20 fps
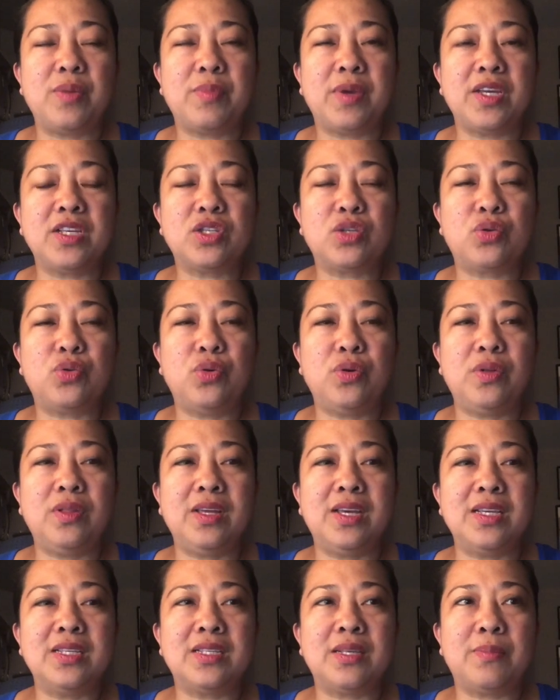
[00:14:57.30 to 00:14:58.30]
school
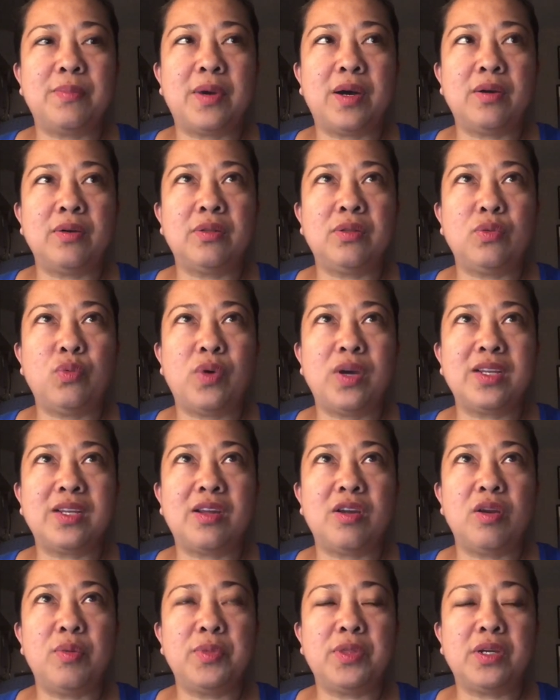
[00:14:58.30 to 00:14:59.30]
is about 1
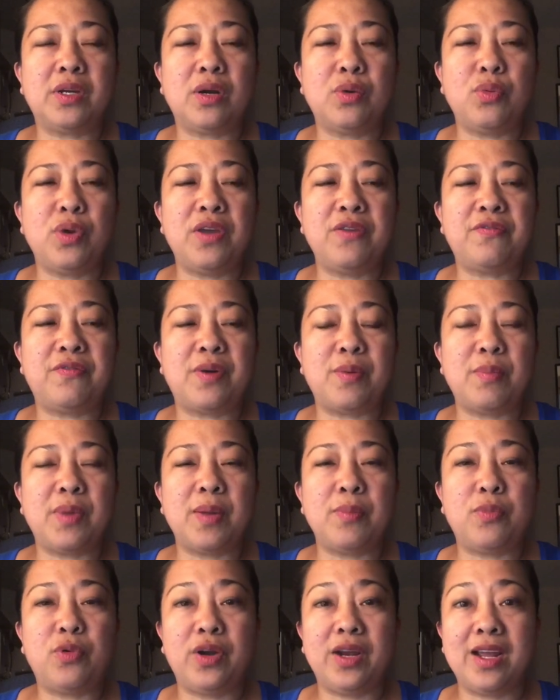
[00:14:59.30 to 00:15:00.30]
kilometer away from my
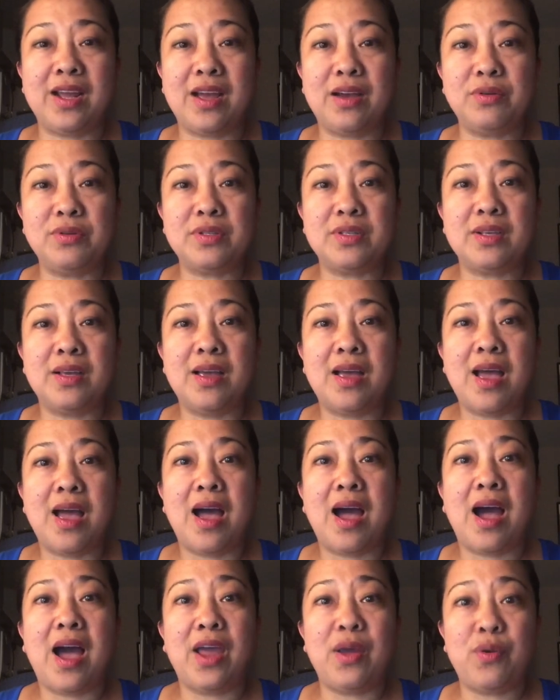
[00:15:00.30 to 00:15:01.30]
boarding house. I